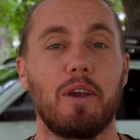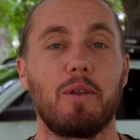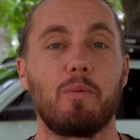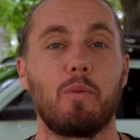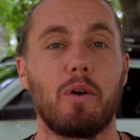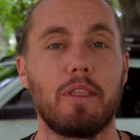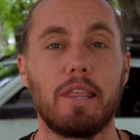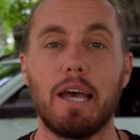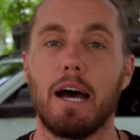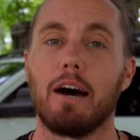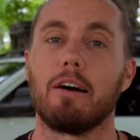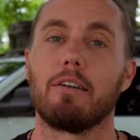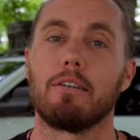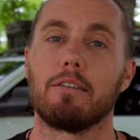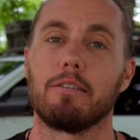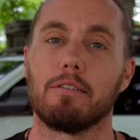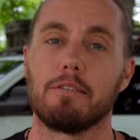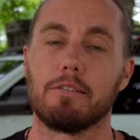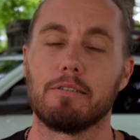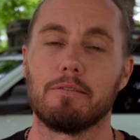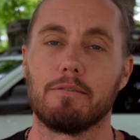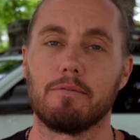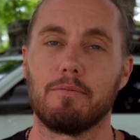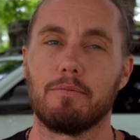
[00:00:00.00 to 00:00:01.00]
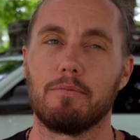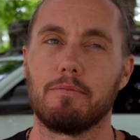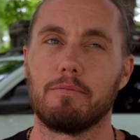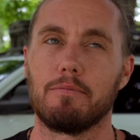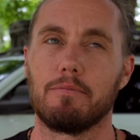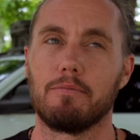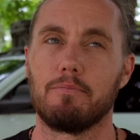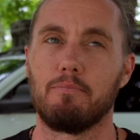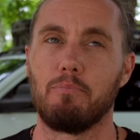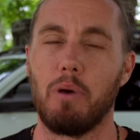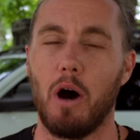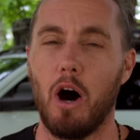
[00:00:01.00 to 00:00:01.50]
in without
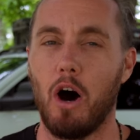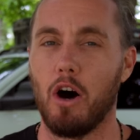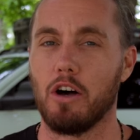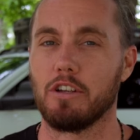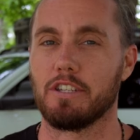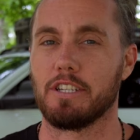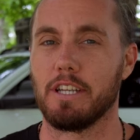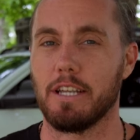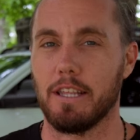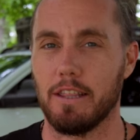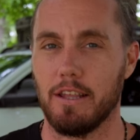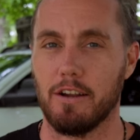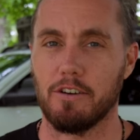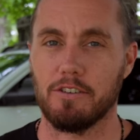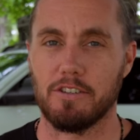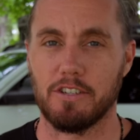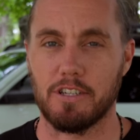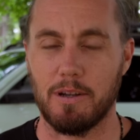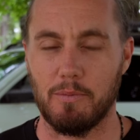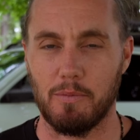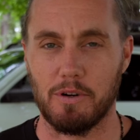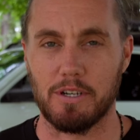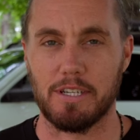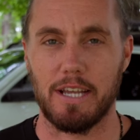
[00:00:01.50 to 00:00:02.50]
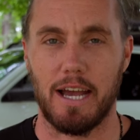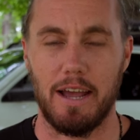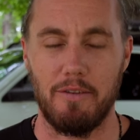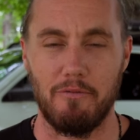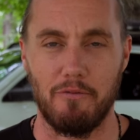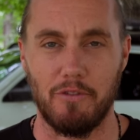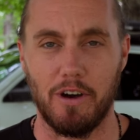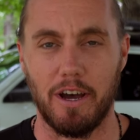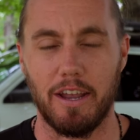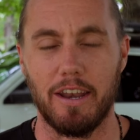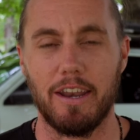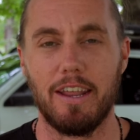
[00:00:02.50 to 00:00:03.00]
pausing their summertime
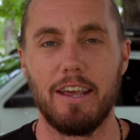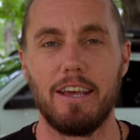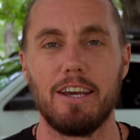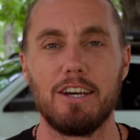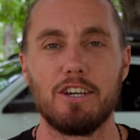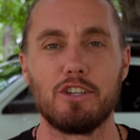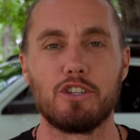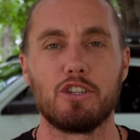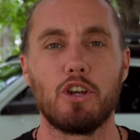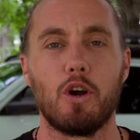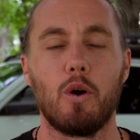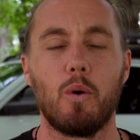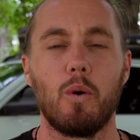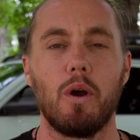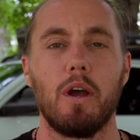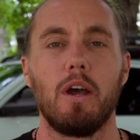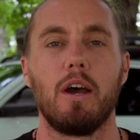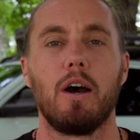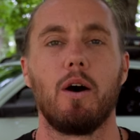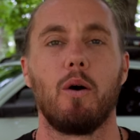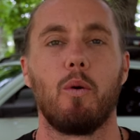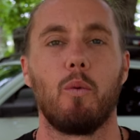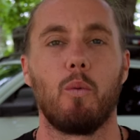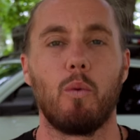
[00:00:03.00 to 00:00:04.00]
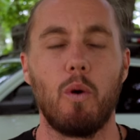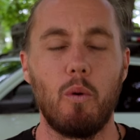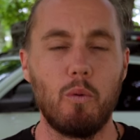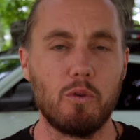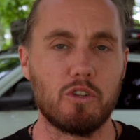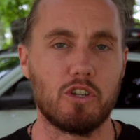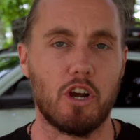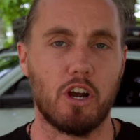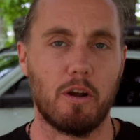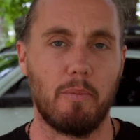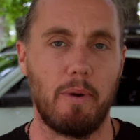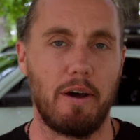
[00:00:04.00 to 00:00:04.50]
fun. So what we'll
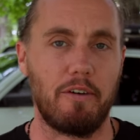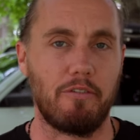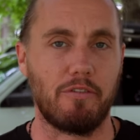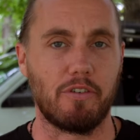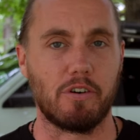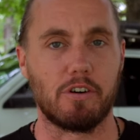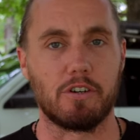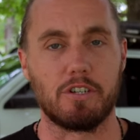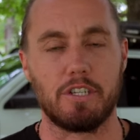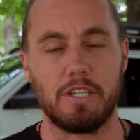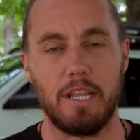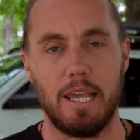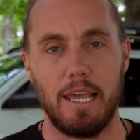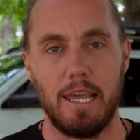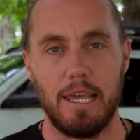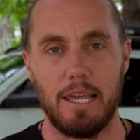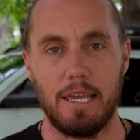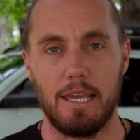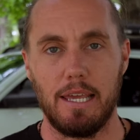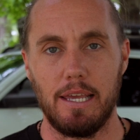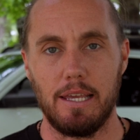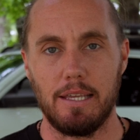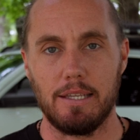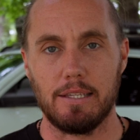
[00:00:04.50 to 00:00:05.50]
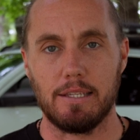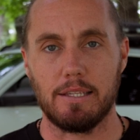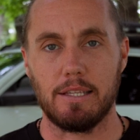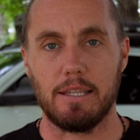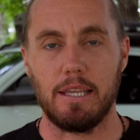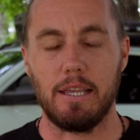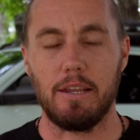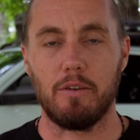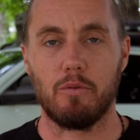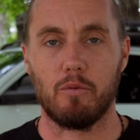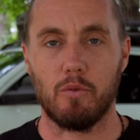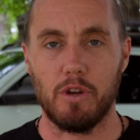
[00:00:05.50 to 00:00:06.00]
talk about first is
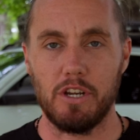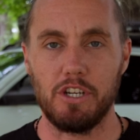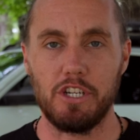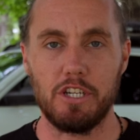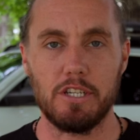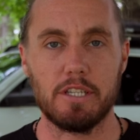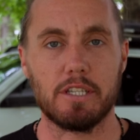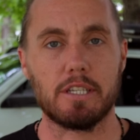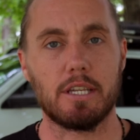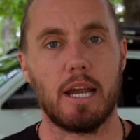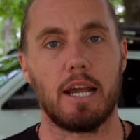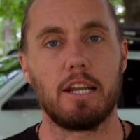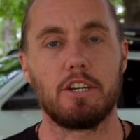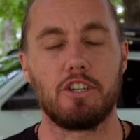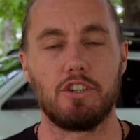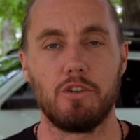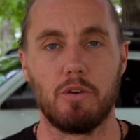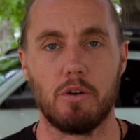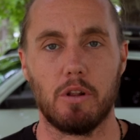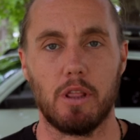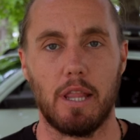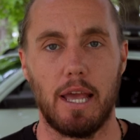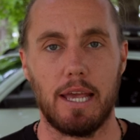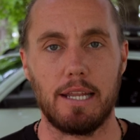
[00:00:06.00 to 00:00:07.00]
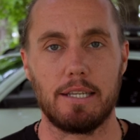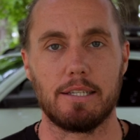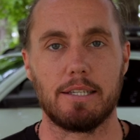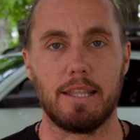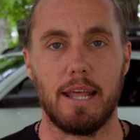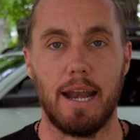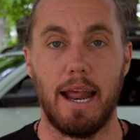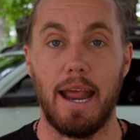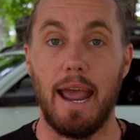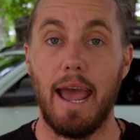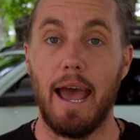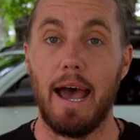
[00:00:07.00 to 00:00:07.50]
the rigid side shooter lights
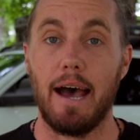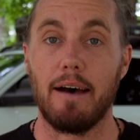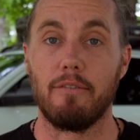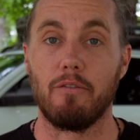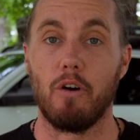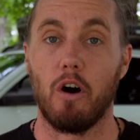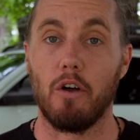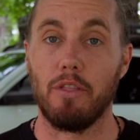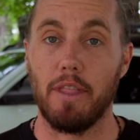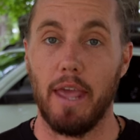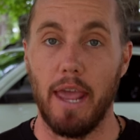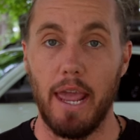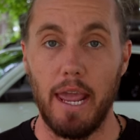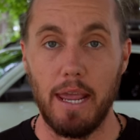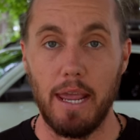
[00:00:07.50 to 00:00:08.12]
that I have on the